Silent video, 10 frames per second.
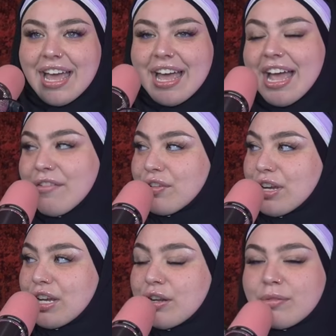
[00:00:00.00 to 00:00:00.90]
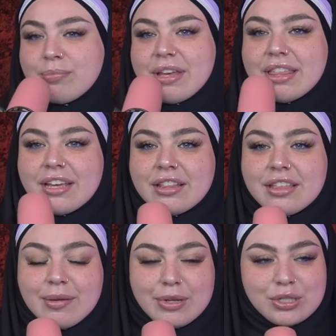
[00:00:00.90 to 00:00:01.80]
Yeah. After, you know, the
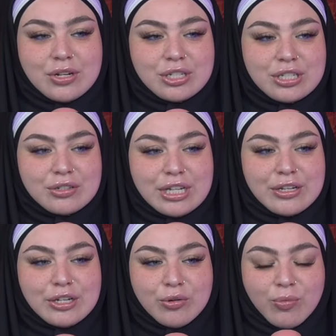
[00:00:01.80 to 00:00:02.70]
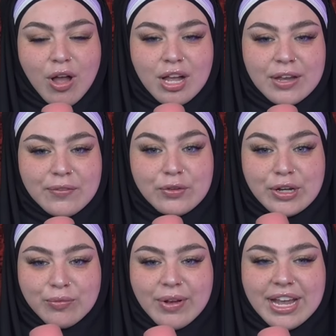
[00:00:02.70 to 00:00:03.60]
thing about Skootish is he'll tell you you're wrong, even though
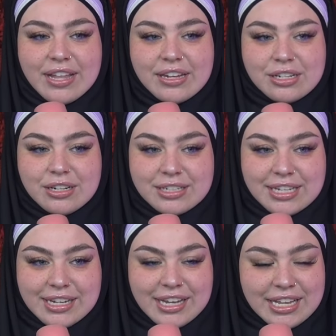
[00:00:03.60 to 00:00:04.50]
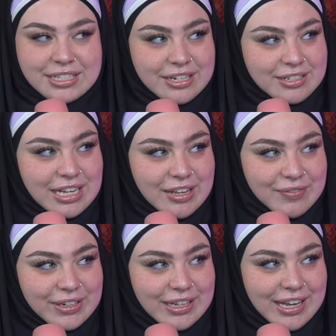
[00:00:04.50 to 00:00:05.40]
you're right. And then you start second guessing
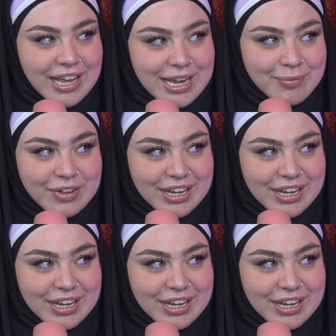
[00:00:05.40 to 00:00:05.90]
yourself and you're like, I am